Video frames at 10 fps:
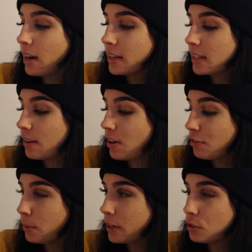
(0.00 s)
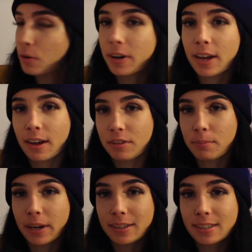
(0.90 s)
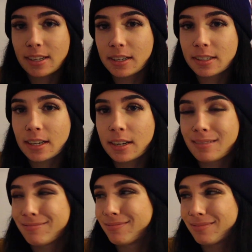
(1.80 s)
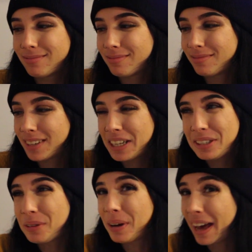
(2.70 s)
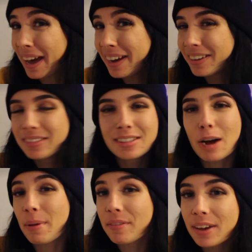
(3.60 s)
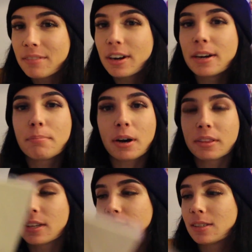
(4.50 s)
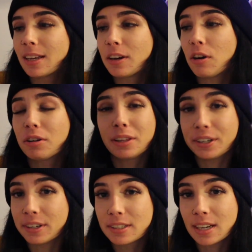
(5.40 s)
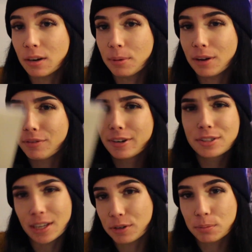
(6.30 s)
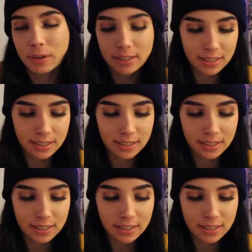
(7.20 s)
Next I have Everybody's Going to Heaven by Citizen. It's okay. Not my favorite. Bought this like on clearance at Urban Outfitters, so that was pretty